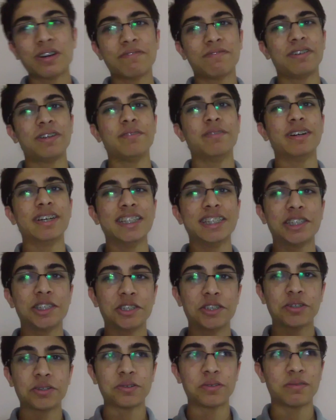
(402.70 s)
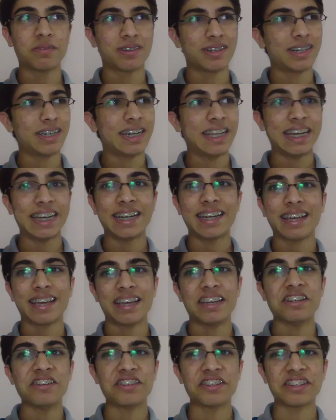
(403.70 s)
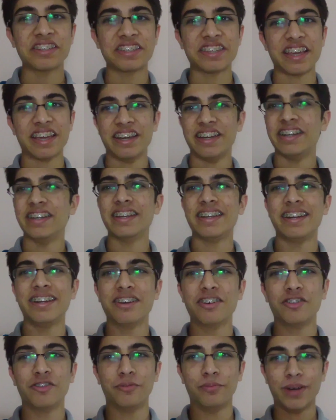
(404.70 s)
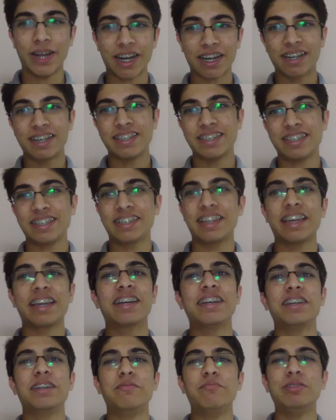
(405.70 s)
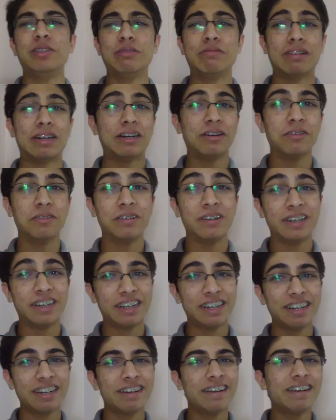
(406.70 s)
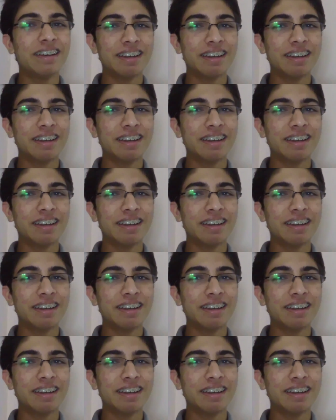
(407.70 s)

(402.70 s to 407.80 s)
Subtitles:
everyone. So day 10 just ended of practicing like a WR holder.